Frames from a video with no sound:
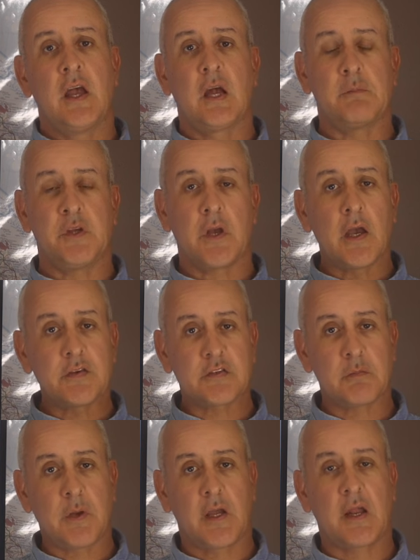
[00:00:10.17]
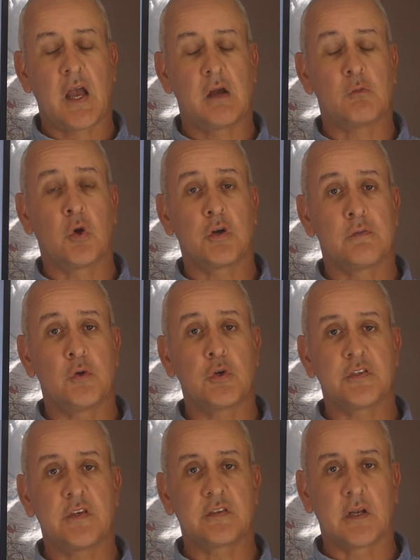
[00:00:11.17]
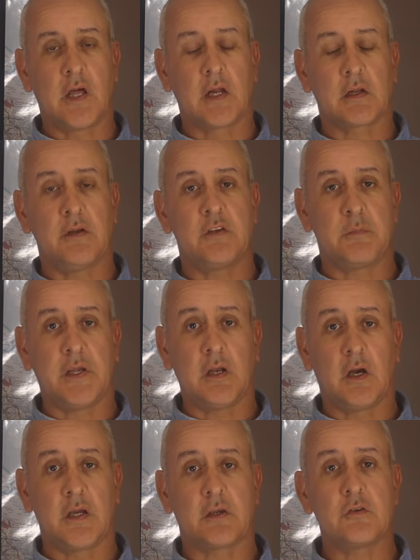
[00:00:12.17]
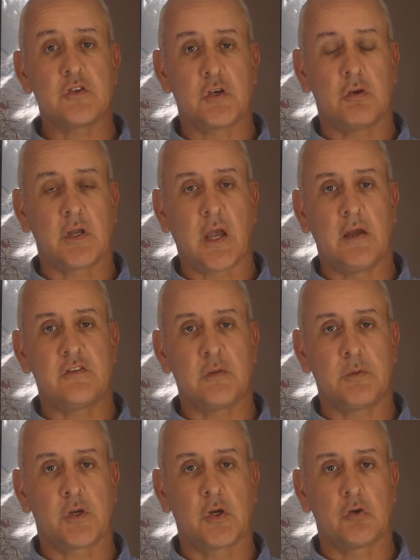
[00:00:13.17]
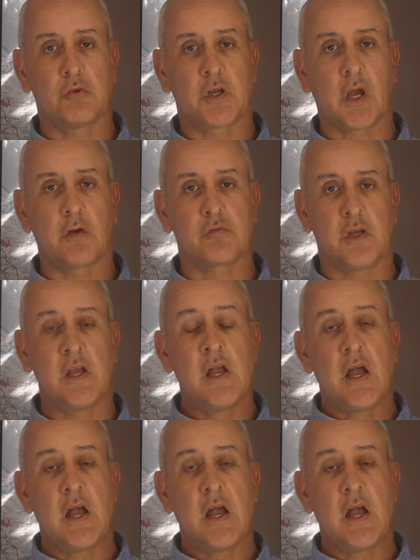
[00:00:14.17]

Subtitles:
help you estimate what the forces are likely to be like during a typical recovery,